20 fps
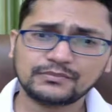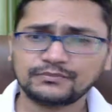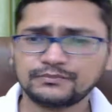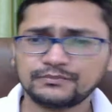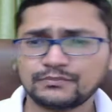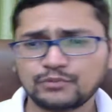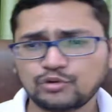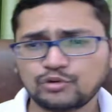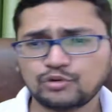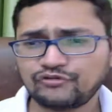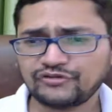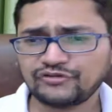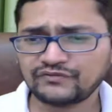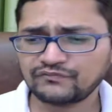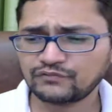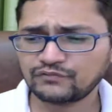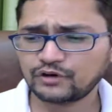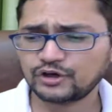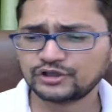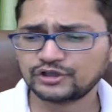Morphy
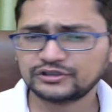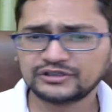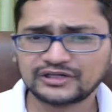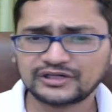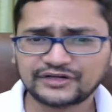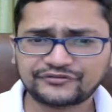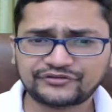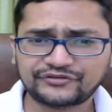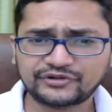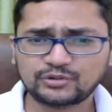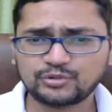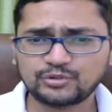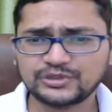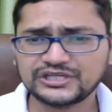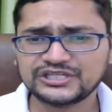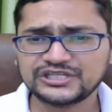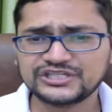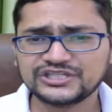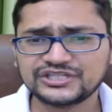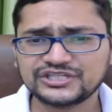won after
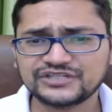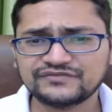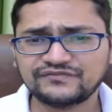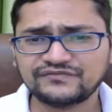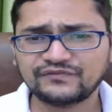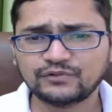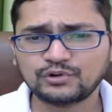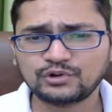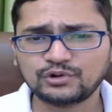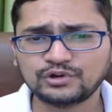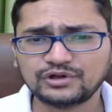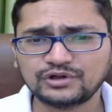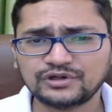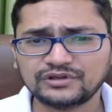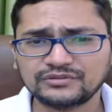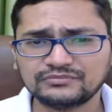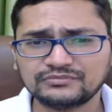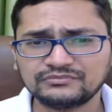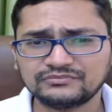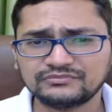queen
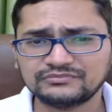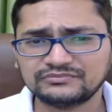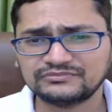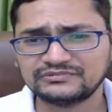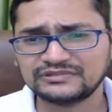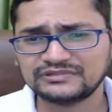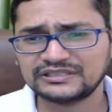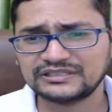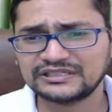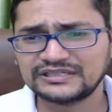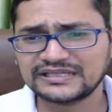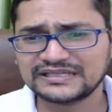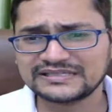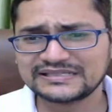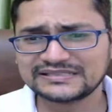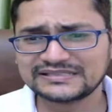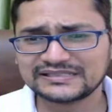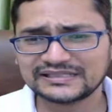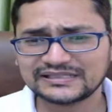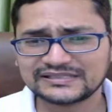g4,
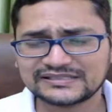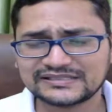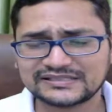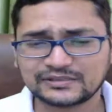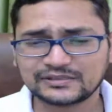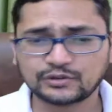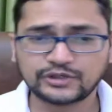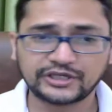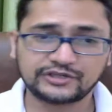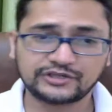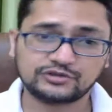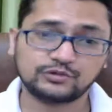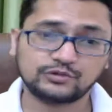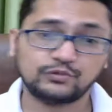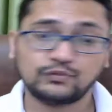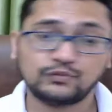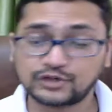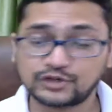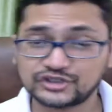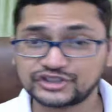d6. Okay, so
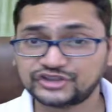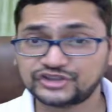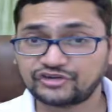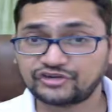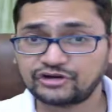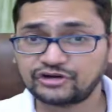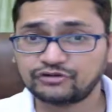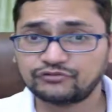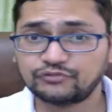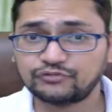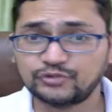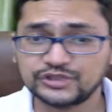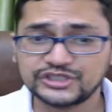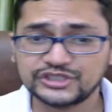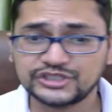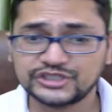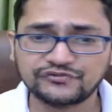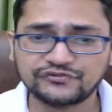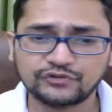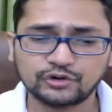what's the threat of queen
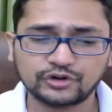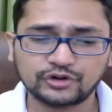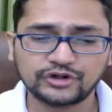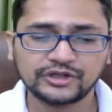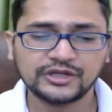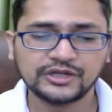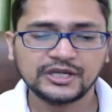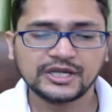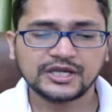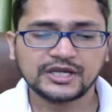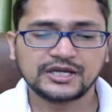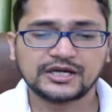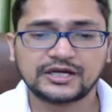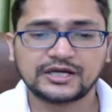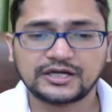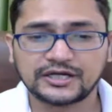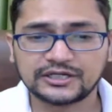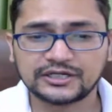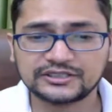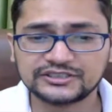g4?
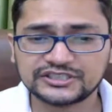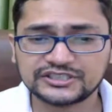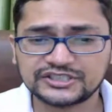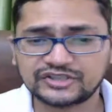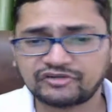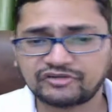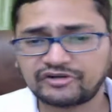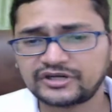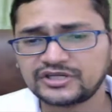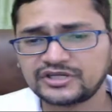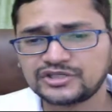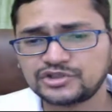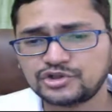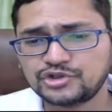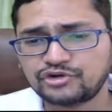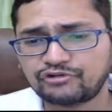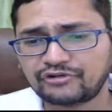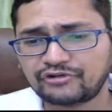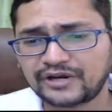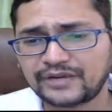Uh, just threat is to
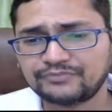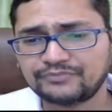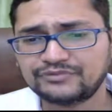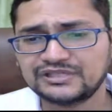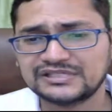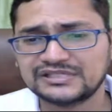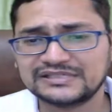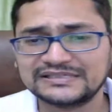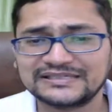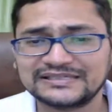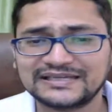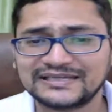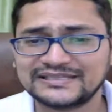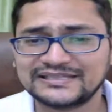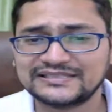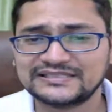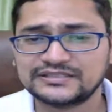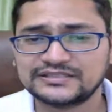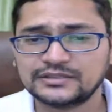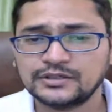trap this
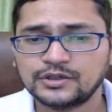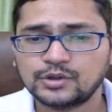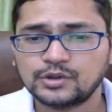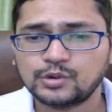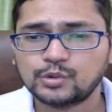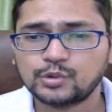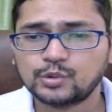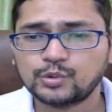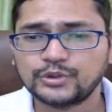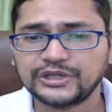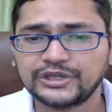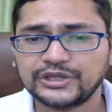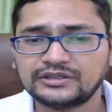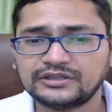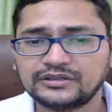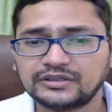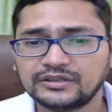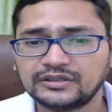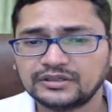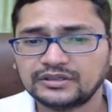knight
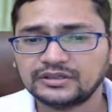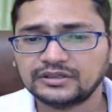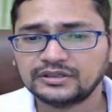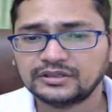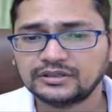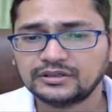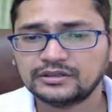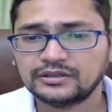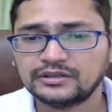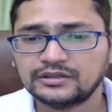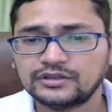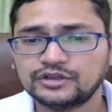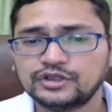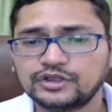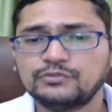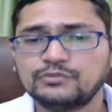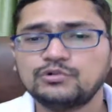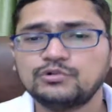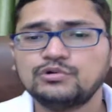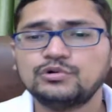with the
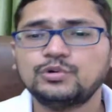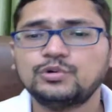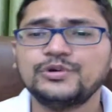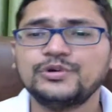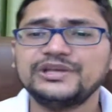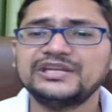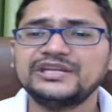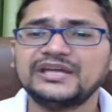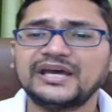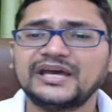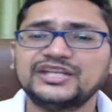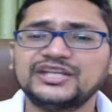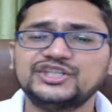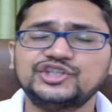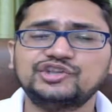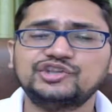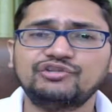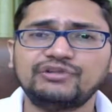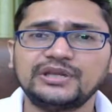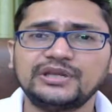move queen
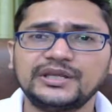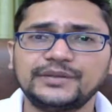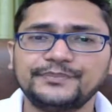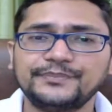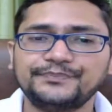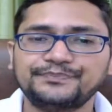h3